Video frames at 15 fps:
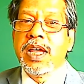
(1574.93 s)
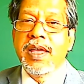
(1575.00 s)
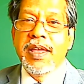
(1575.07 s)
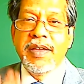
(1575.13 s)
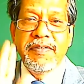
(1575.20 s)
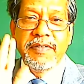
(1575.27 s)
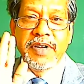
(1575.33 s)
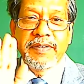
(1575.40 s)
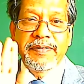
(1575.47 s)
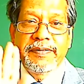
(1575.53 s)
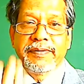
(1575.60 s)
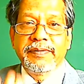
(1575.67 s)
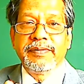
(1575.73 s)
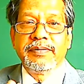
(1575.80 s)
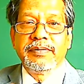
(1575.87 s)
Even
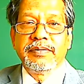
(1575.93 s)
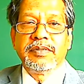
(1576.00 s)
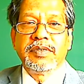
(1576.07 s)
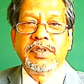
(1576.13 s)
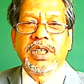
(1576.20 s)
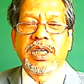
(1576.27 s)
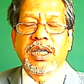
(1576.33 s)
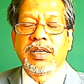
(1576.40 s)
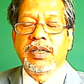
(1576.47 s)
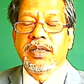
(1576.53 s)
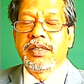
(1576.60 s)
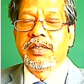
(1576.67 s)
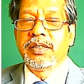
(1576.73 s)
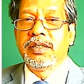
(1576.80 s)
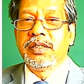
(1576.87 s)
if
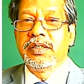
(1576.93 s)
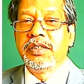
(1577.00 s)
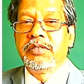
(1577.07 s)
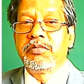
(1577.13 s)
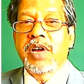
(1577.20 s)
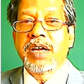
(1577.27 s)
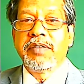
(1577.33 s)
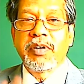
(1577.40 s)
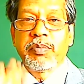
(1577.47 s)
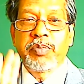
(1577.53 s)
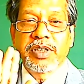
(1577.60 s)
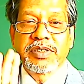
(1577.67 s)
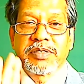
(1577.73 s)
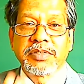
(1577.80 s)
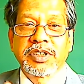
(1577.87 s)
the driver
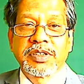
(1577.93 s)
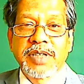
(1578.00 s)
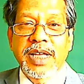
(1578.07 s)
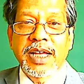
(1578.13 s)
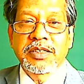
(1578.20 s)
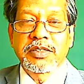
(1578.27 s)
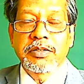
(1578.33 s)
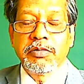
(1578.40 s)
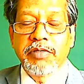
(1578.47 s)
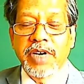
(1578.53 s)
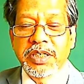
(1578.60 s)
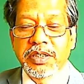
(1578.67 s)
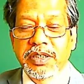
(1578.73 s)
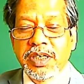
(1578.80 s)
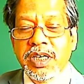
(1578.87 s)
presses the
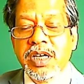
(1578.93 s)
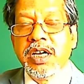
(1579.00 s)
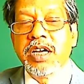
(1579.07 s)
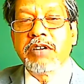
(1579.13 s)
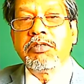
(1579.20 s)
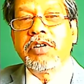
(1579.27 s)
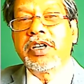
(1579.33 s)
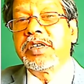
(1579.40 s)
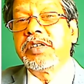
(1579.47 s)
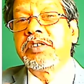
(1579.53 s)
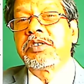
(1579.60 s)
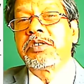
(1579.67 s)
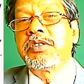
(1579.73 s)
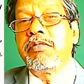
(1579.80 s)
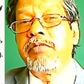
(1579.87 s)
accelerator, it will not
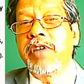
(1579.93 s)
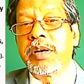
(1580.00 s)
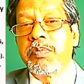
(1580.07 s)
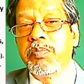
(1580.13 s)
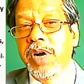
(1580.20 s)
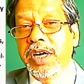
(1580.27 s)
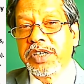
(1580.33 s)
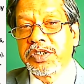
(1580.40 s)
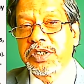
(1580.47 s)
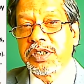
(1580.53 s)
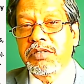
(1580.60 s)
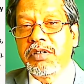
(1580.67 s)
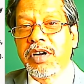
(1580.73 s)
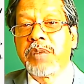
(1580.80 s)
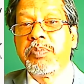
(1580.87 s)
accelerate much.
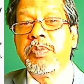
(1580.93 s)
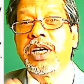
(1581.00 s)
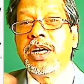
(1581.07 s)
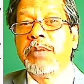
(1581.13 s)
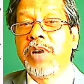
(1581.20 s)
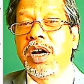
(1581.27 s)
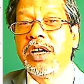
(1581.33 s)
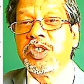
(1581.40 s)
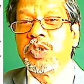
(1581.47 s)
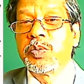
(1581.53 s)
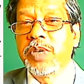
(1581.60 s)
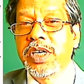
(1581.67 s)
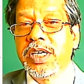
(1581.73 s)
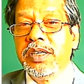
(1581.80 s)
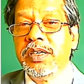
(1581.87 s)
It will not pick up high
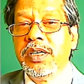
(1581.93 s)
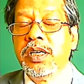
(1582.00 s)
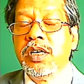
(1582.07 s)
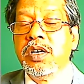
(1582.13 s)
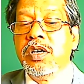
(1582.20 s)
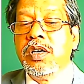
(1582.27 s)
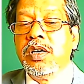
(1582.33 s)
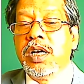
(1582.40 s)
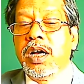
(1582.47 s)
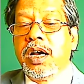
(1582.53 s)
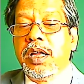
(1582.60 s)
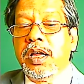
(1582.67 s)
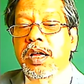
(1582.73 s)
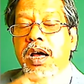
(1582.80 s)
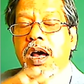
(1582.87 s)
speed.
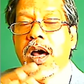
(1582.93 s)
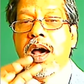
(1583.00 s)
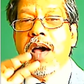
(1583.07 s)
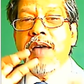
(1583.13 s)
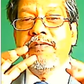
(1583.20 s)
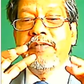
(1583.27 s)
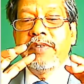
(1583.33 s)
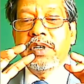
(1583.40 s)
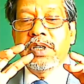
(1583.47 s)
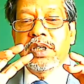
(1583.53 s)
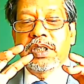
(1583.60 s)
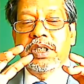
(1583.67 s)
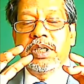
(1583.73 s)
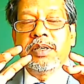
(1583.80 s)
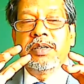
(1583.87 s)
After
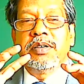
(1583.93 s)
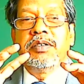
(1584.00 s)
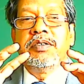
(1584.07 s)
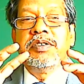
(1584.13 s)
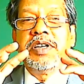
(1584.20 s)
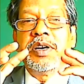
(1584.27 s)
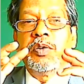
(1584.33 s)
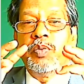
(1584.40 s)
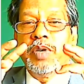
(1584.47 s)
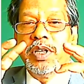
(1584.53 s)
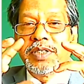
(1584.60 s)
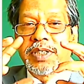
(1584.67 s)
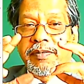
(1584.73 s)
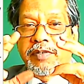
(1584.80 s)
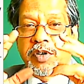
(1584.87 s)
the rear
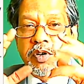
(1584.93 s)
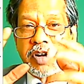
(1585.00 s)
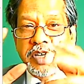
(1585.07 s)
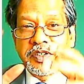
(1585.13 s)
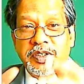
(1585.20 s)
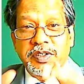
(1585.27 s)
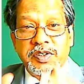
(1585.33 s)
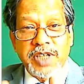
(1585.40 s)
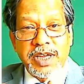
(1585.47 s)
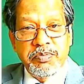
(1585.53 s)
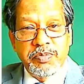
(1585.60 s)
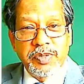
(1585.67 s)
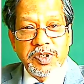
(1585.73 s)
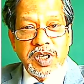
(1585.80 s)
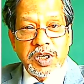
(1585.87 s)
wheels have crossed the same
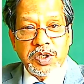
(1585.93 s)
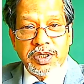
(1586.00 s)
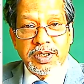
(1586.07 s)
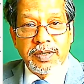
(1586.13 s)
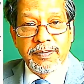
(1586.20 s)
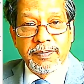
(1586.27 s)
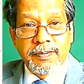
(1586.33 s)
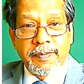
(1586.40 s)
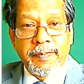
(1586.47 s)
position,